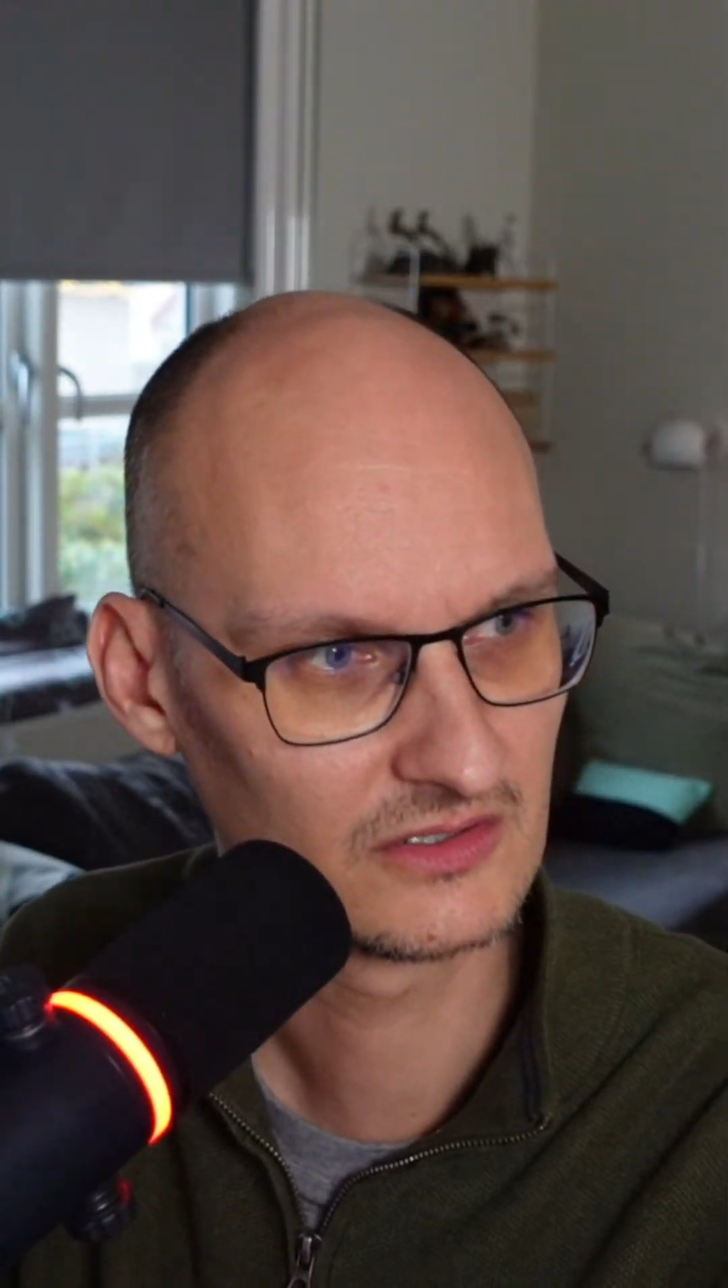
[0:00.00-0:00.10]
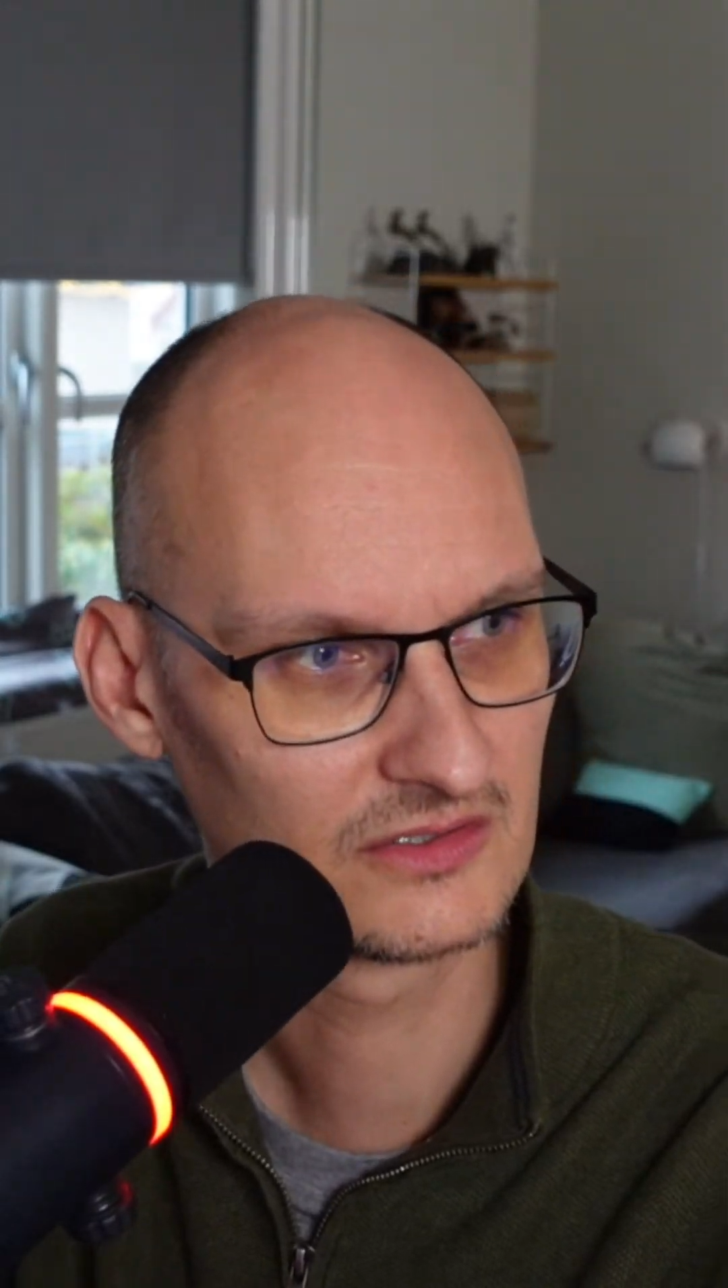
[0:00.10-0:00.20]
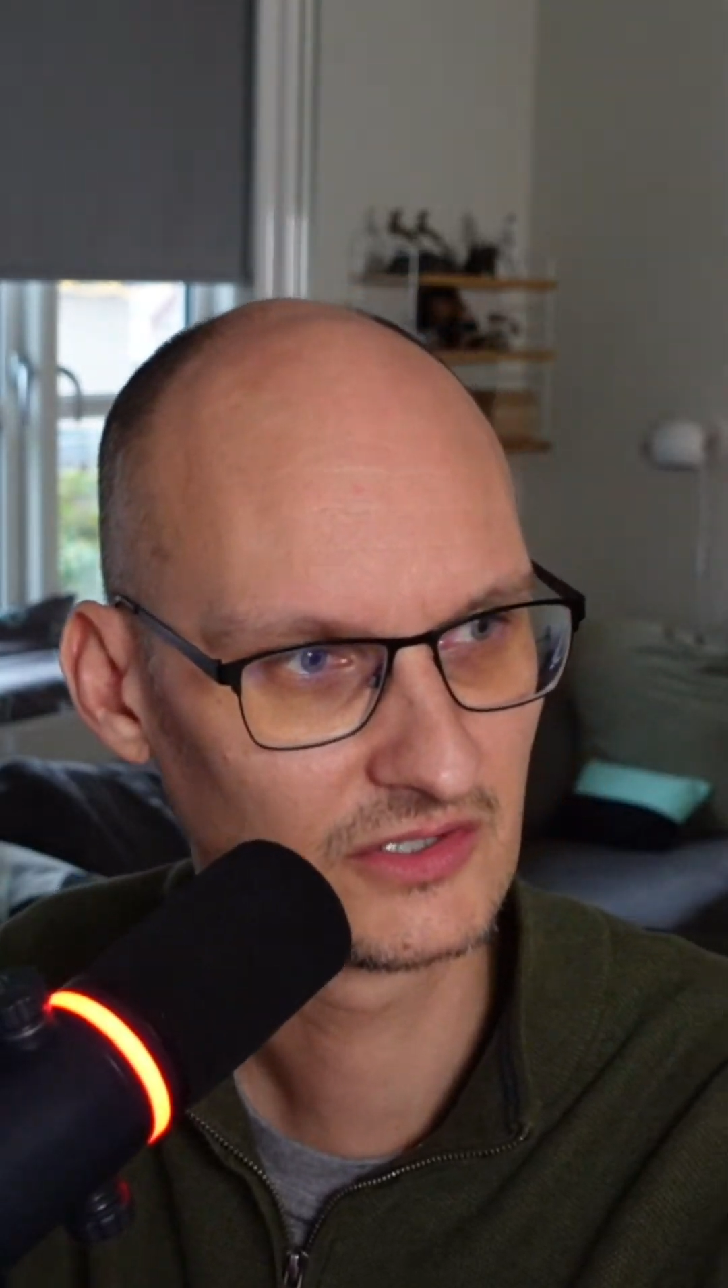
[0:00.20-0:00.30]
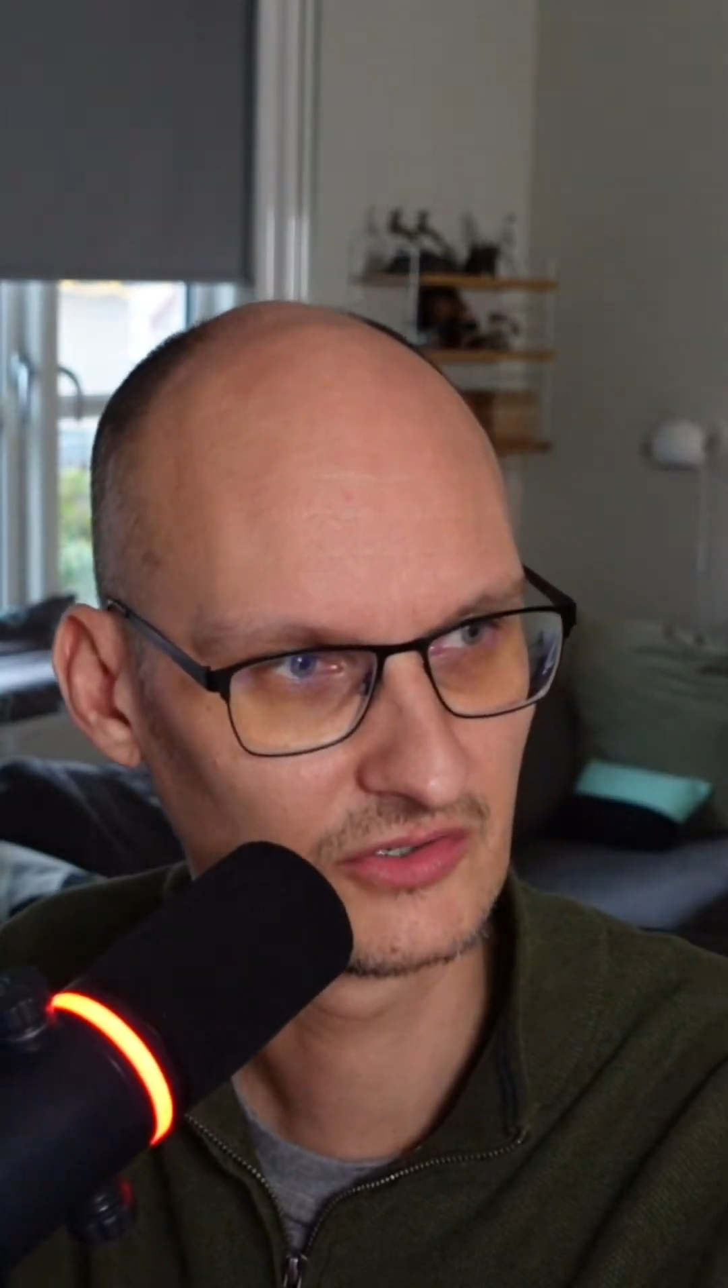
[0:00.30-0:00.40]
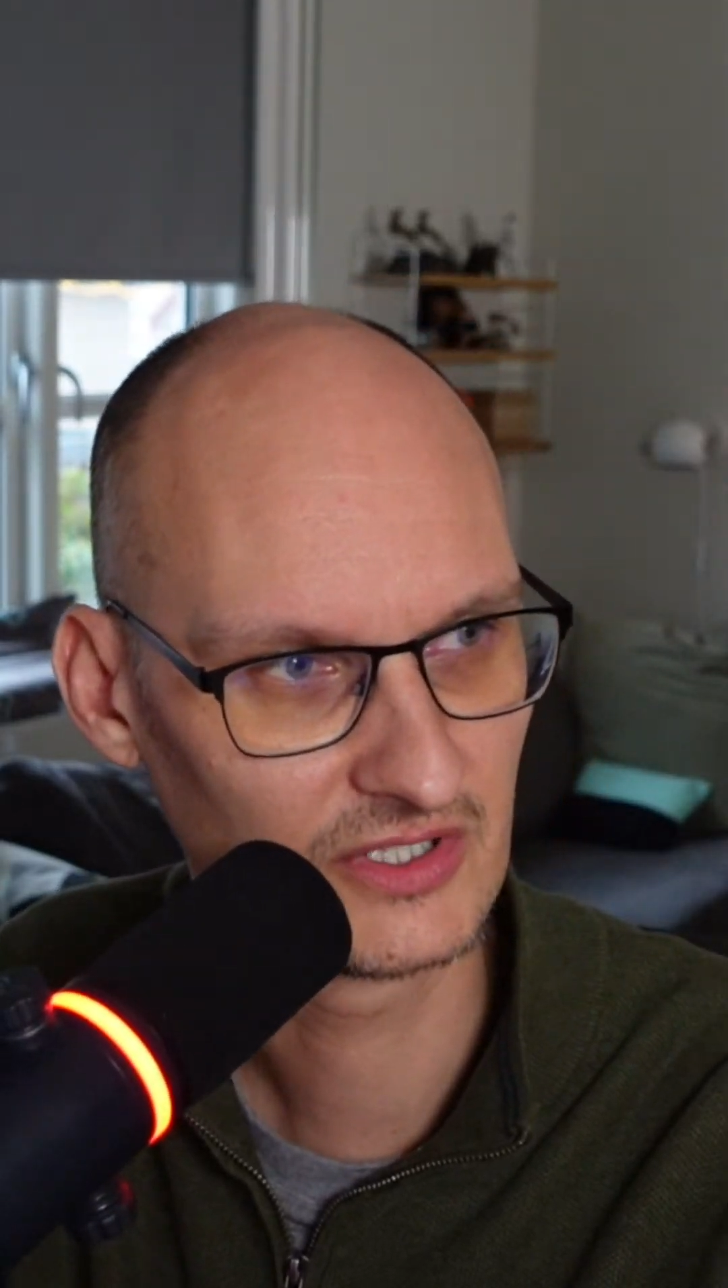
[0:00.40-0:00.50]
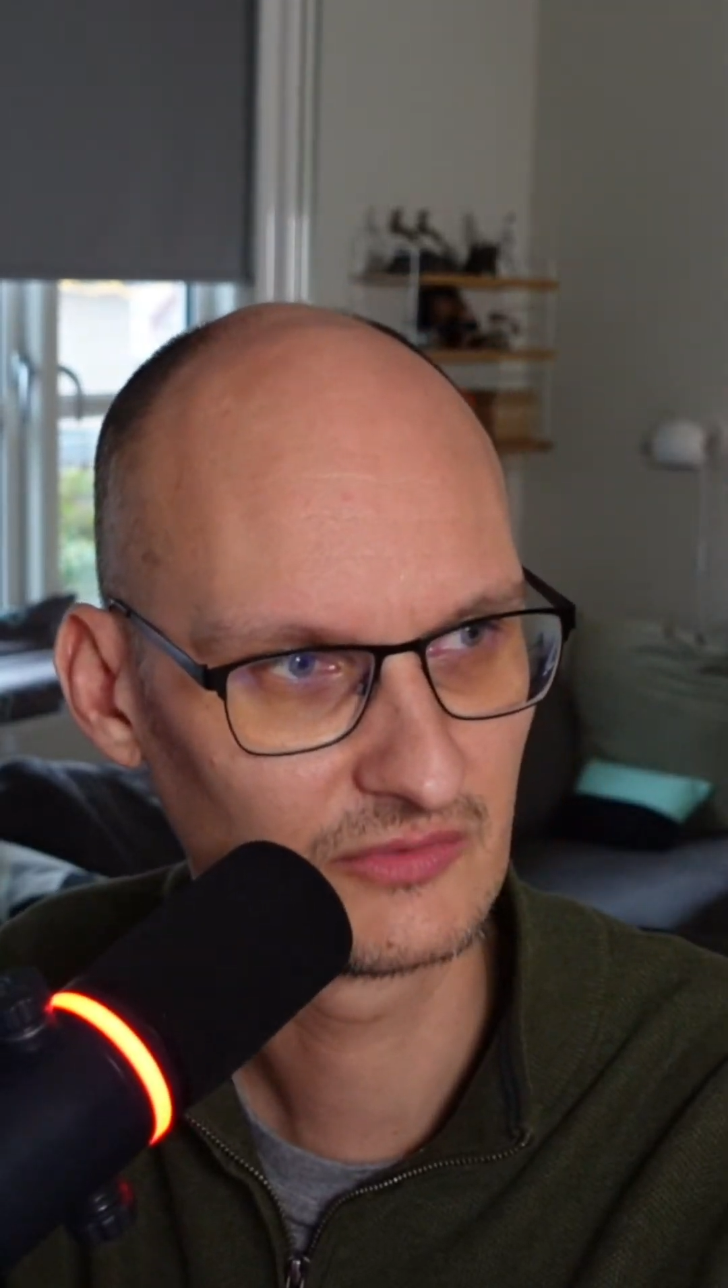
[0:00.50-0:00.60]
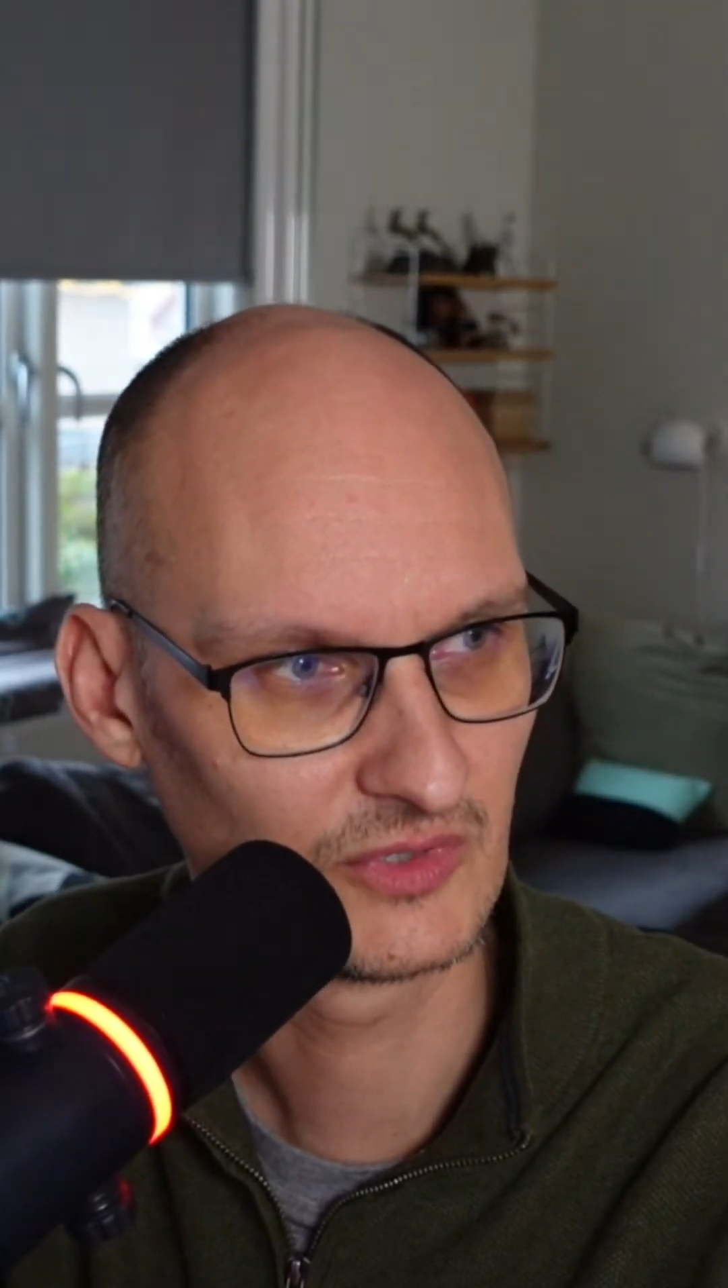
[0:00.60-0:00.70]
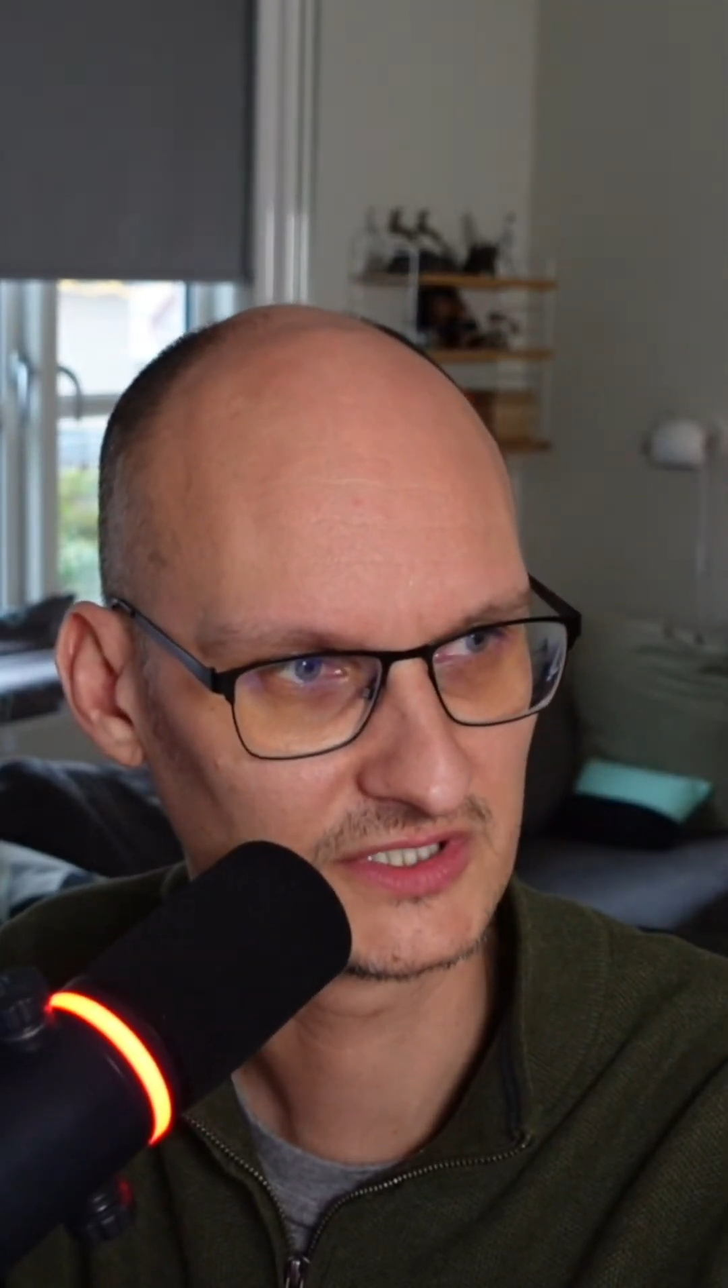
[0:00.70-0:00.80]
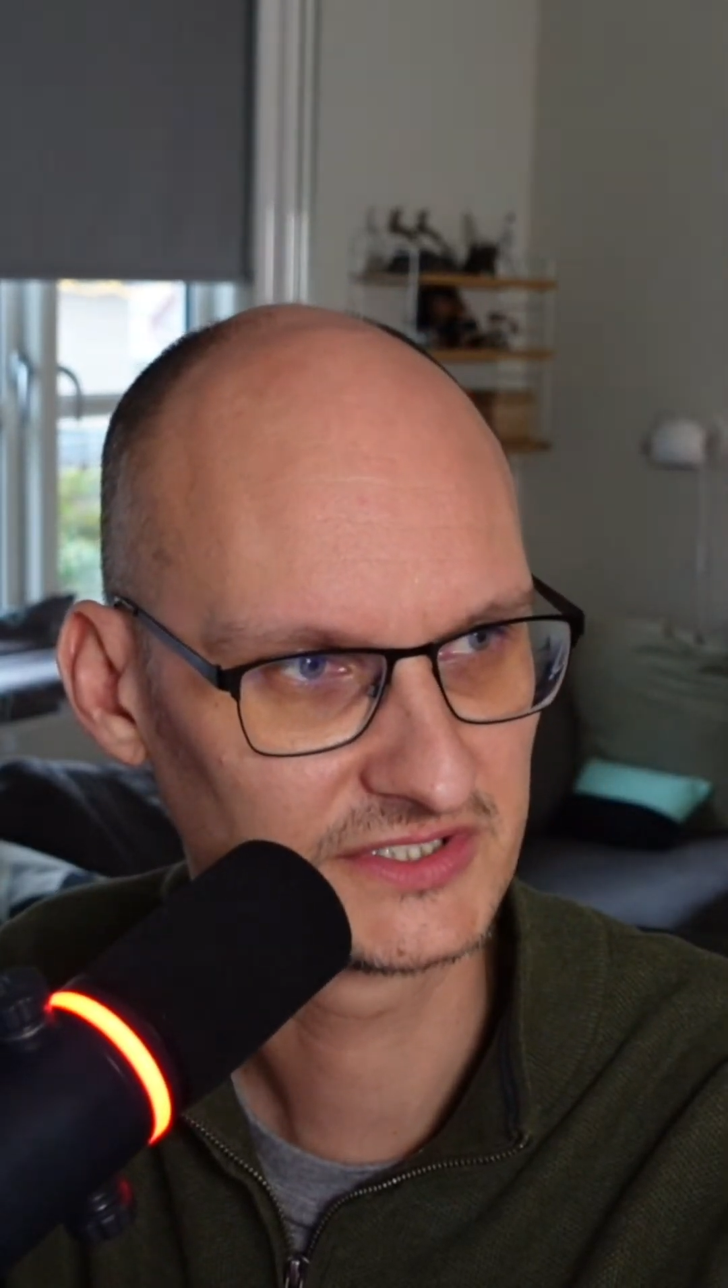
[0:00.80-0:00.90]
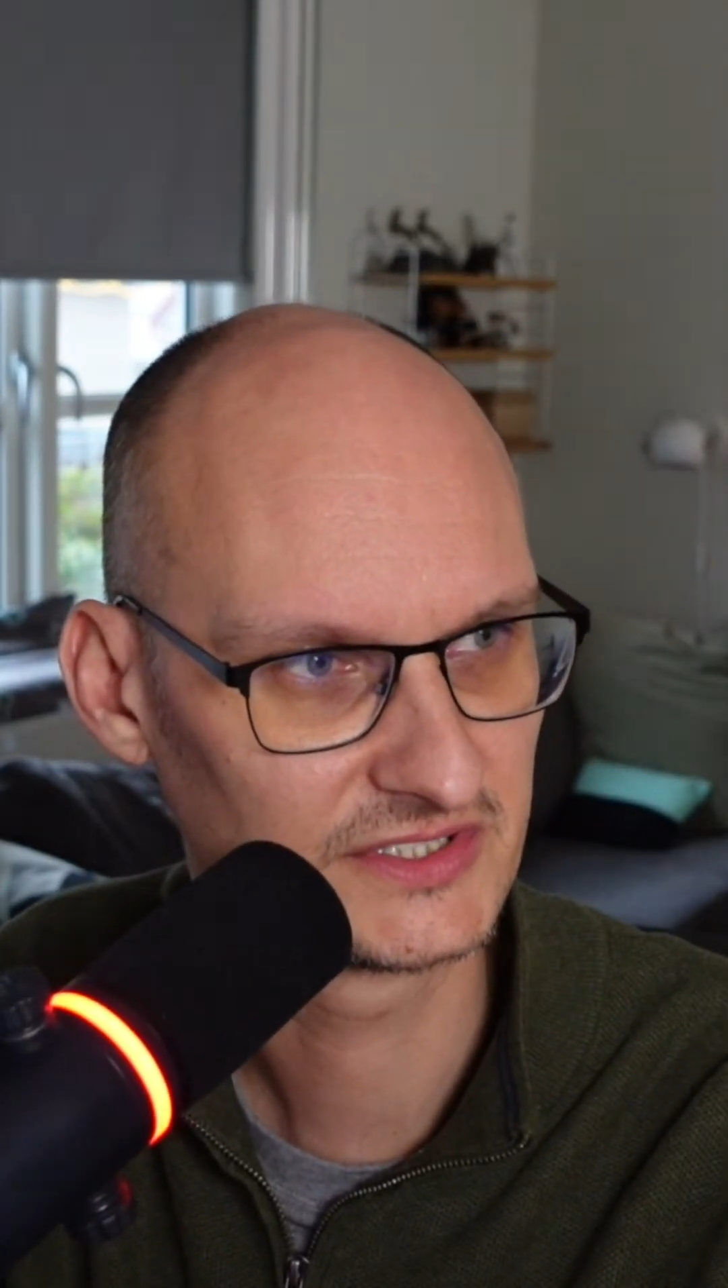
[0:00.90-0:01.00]
currently
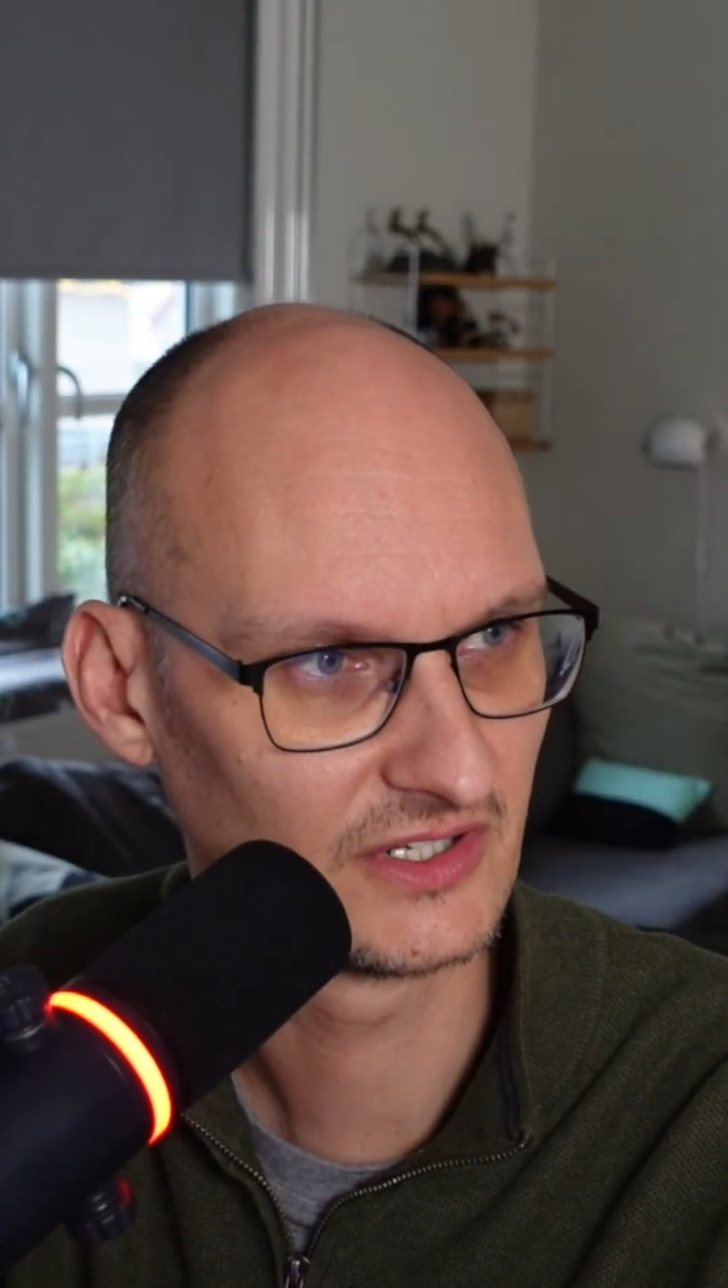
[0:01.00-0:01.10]
watching